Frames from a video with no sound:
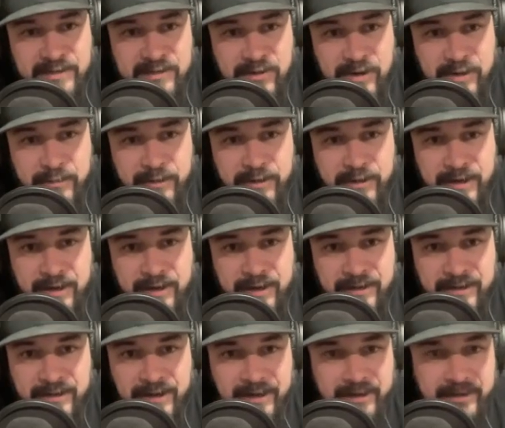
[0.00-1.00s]
So I've been kind
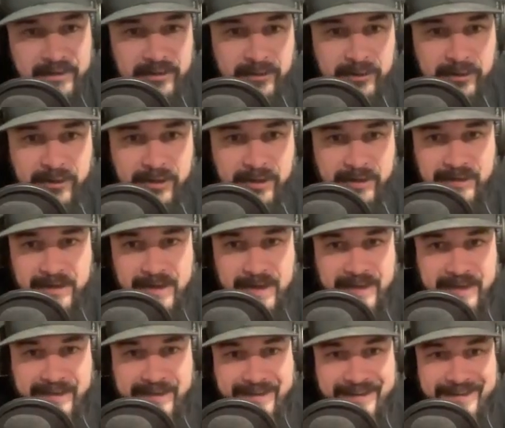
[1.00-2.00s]
of like looking
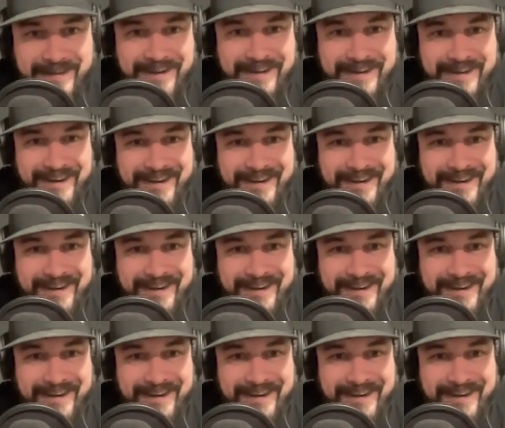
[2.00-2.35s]
at it.